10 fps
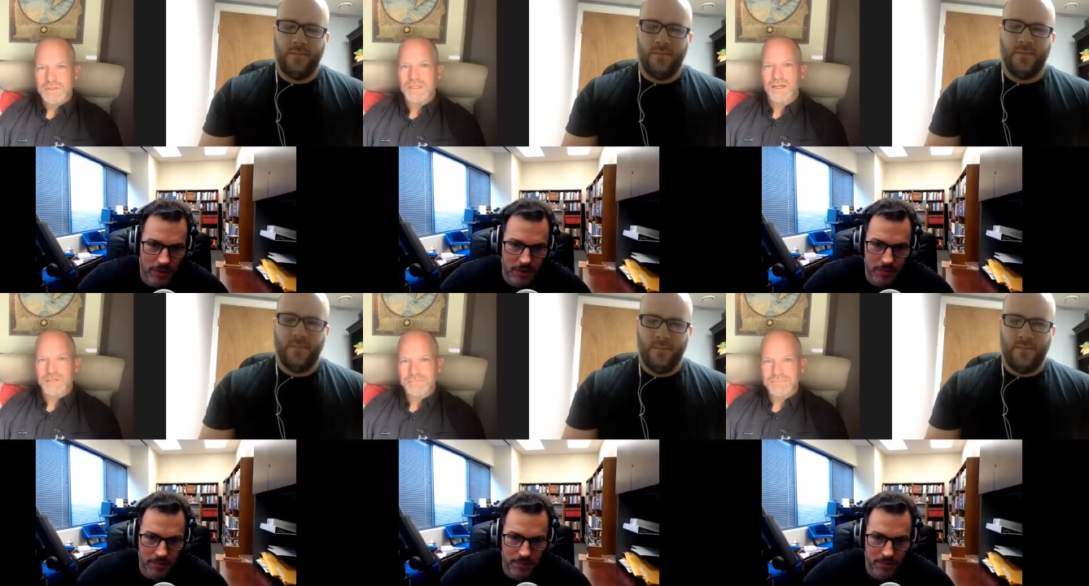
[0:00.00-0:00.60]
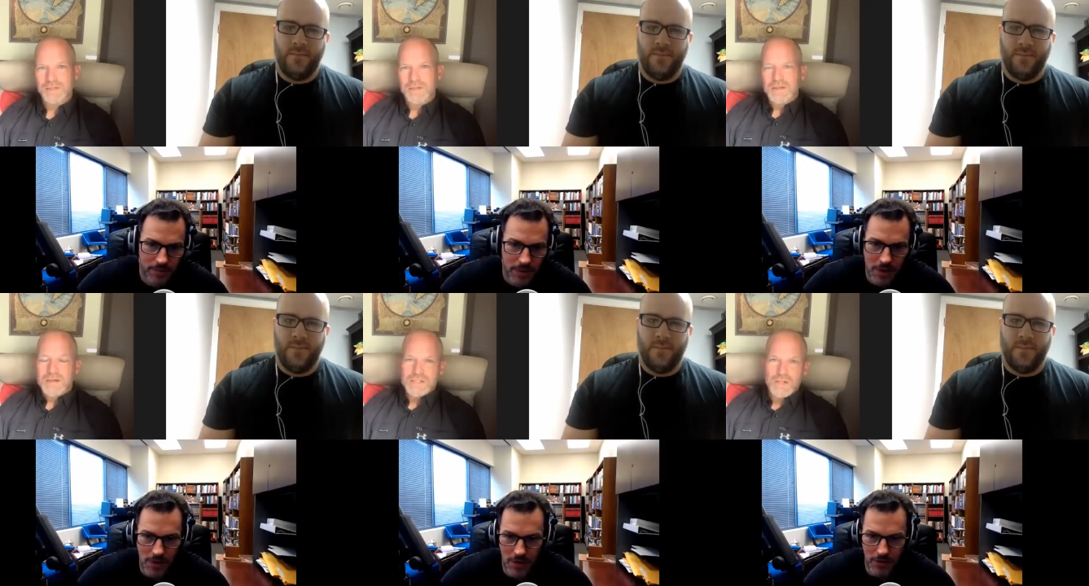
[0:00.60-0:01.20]
Speaker 1: Yeah.
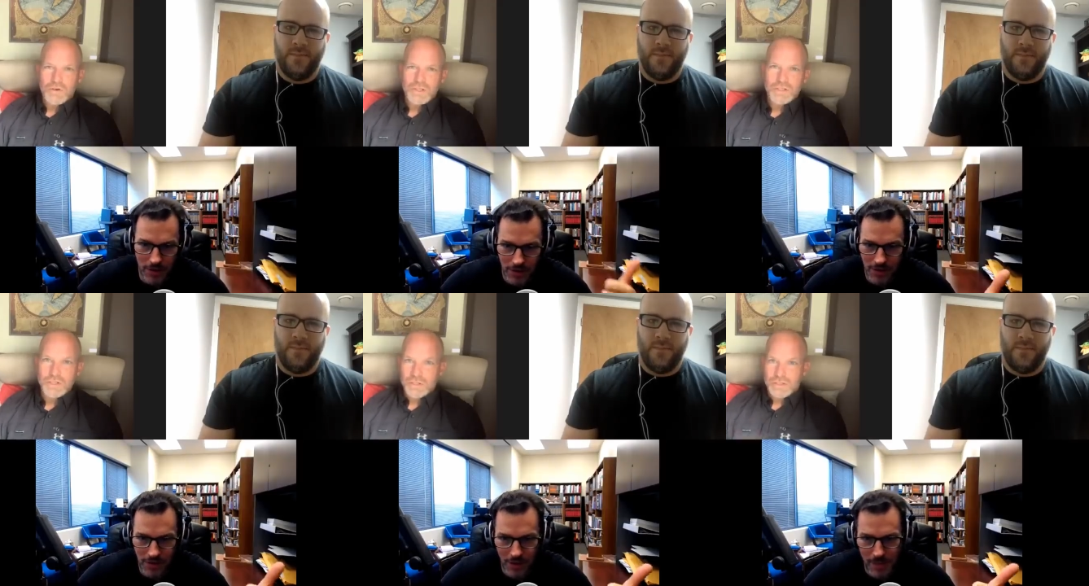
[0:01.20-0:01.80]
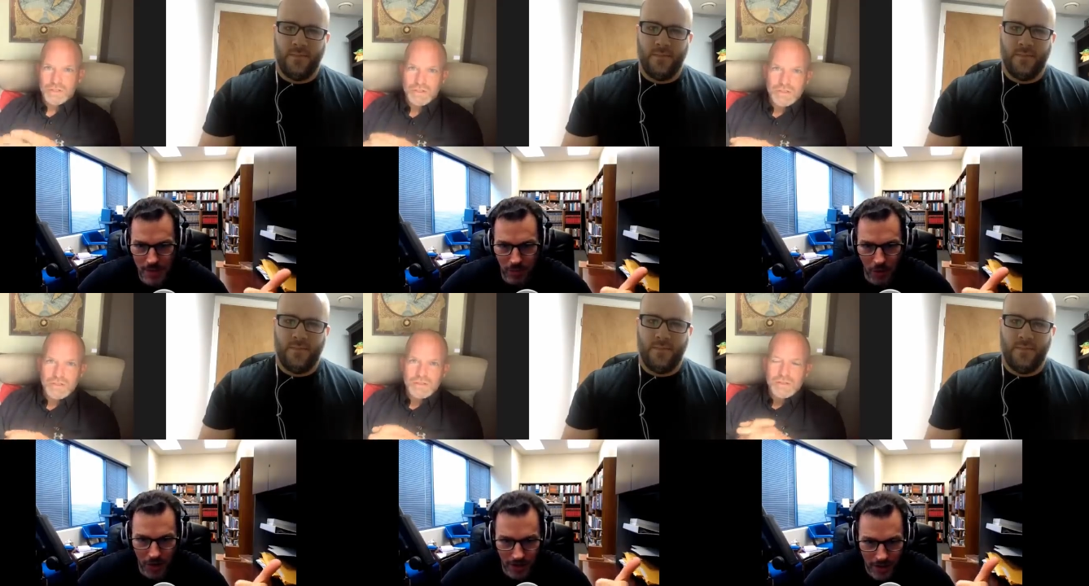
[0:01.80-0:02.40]
You, you, so, could, you could be
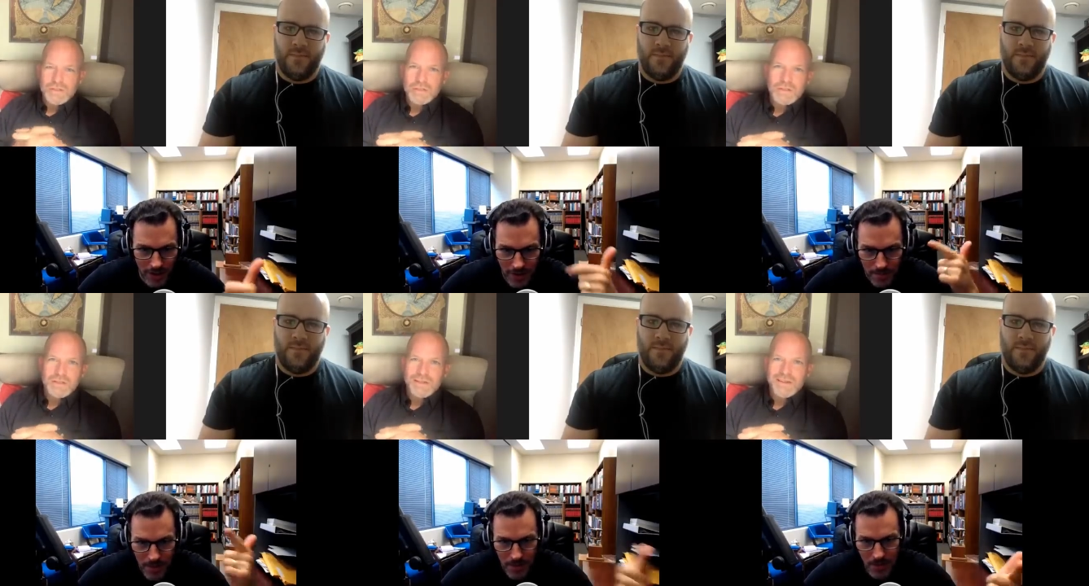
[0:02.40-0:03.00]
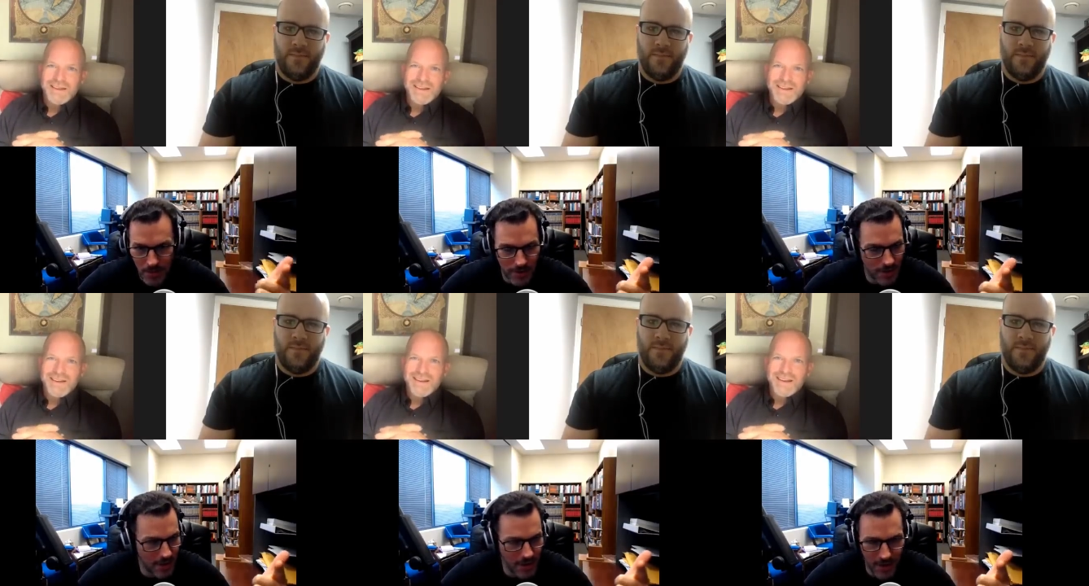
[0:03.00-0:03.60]
employed, you
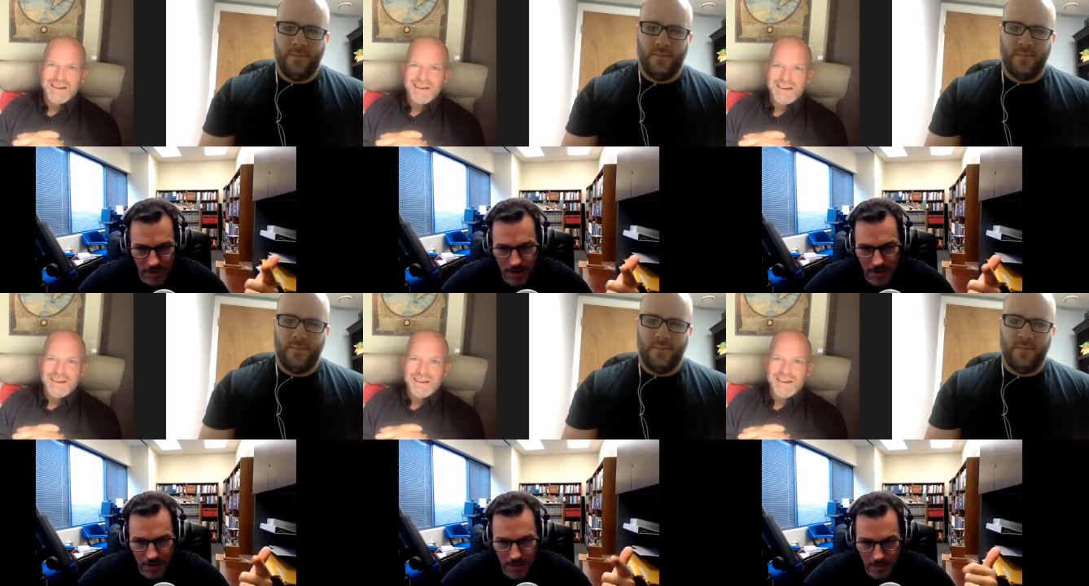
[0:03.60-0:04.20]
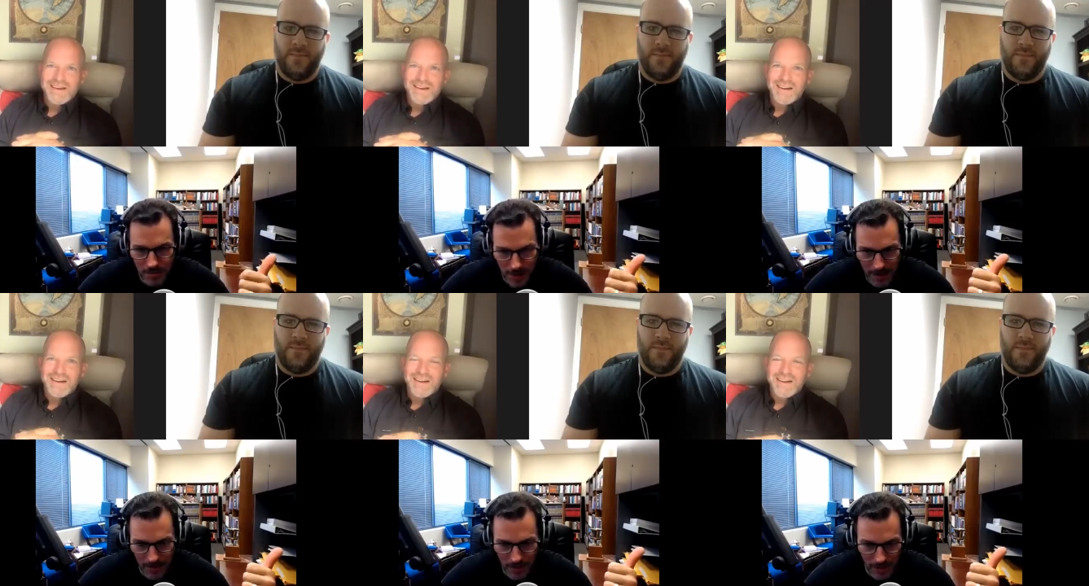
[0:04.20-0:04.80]
can you, by
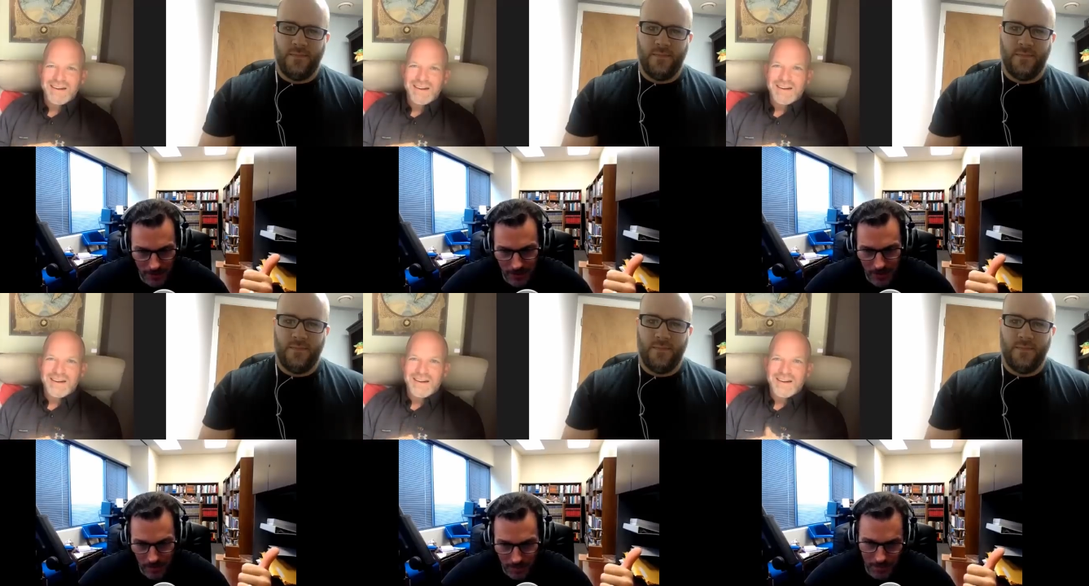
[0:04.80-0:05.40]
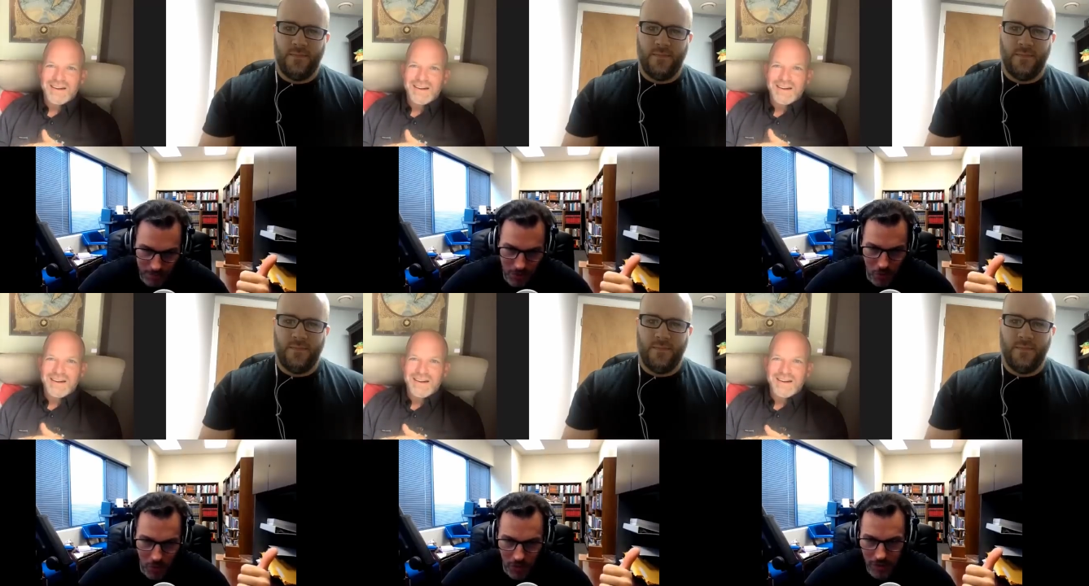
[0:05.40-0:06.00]
someone else and do
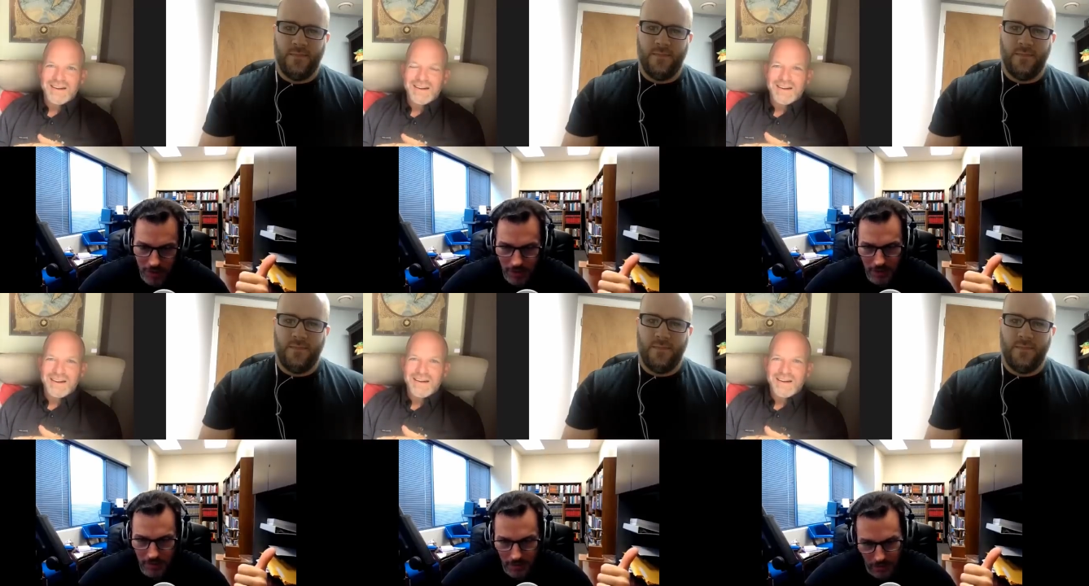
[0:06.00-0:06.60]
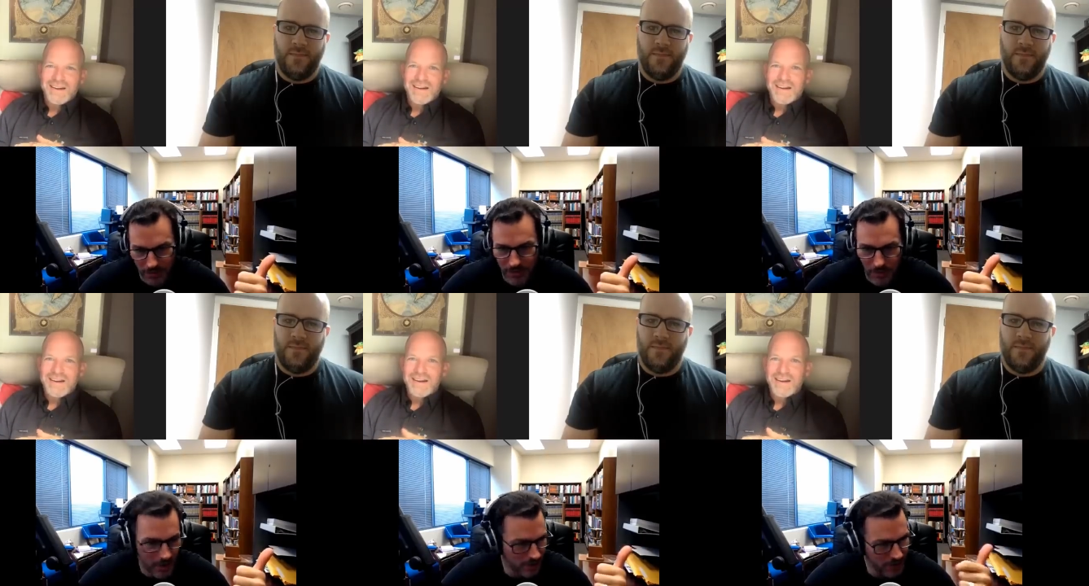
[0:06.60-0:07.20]
work and receive your
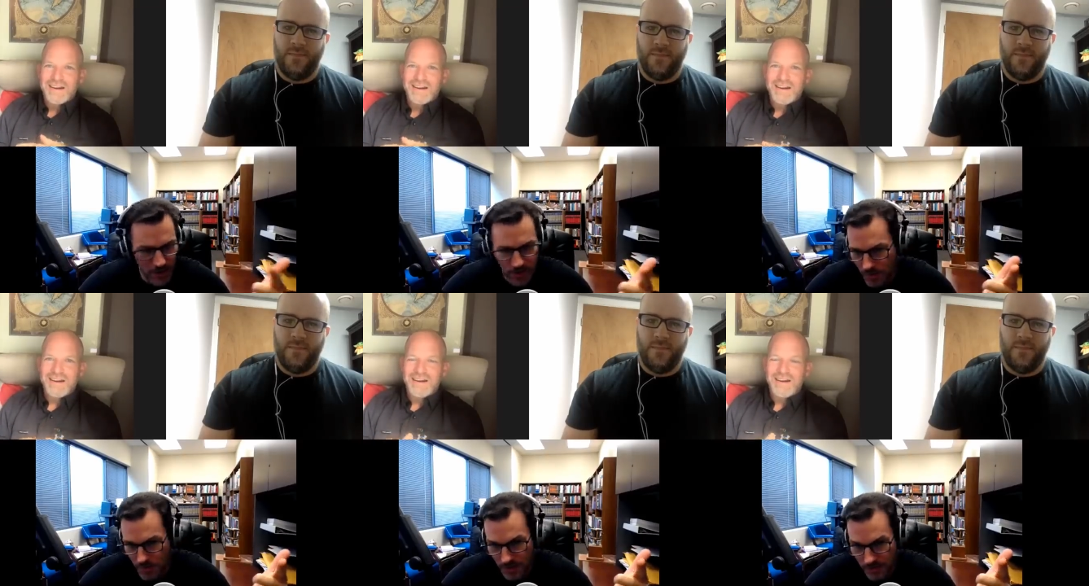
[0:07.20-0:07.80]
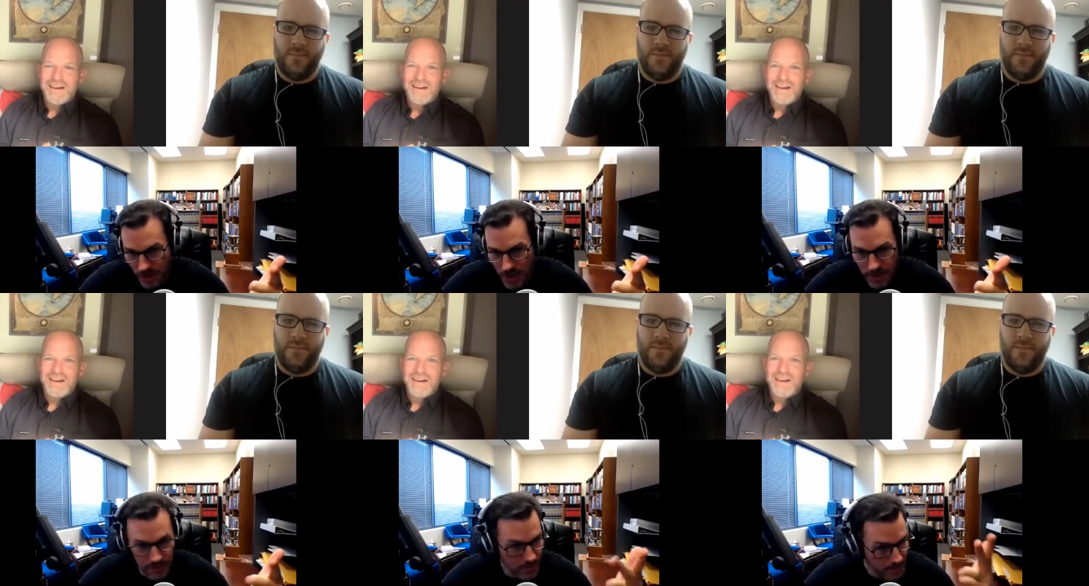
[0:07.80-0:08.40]
wages. You can be a
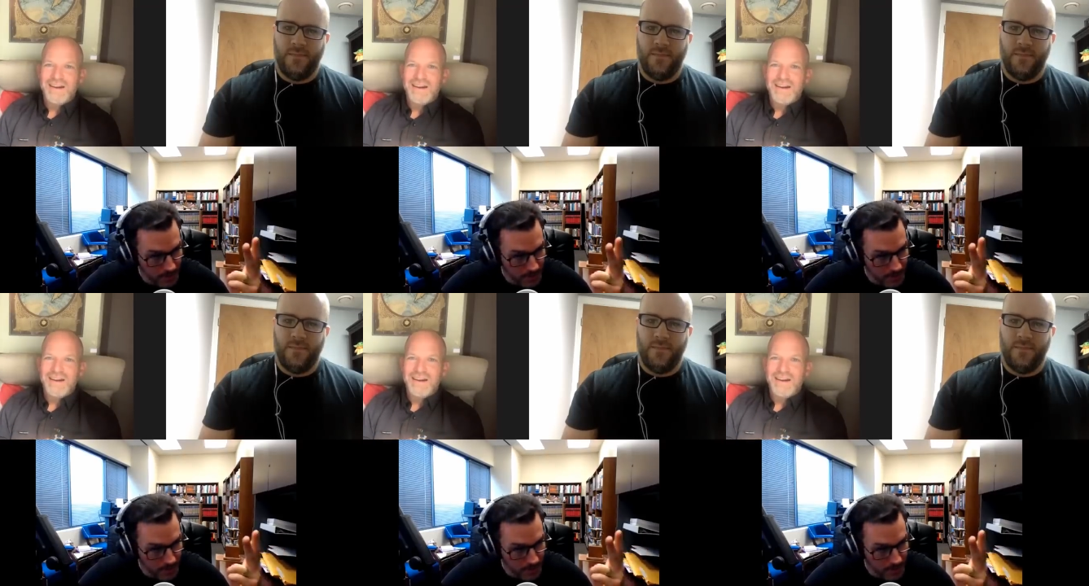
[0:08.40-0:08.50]
slave,